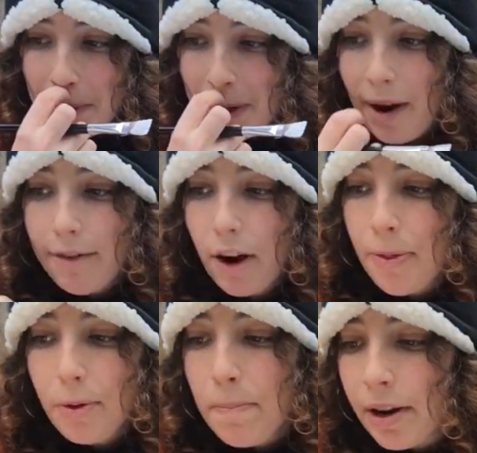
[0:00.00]
you know, I've
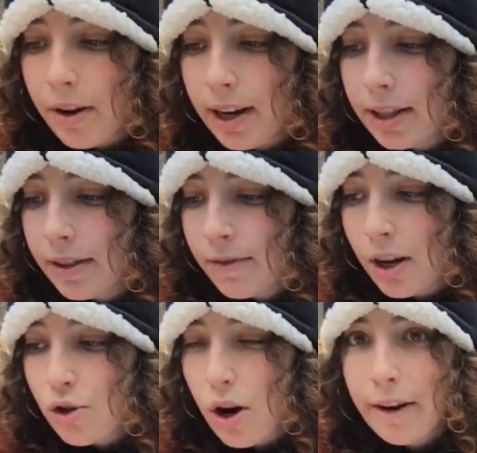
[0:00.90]
gone through periods of
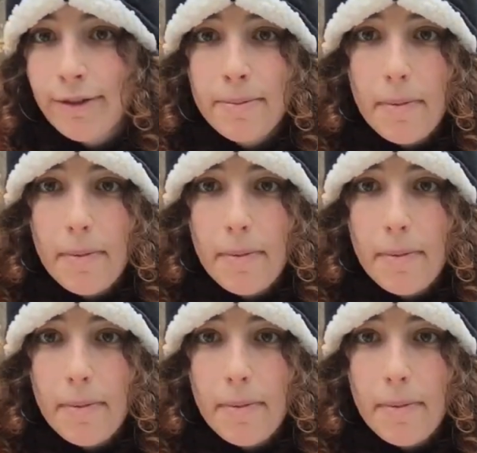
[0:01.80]
not drawing for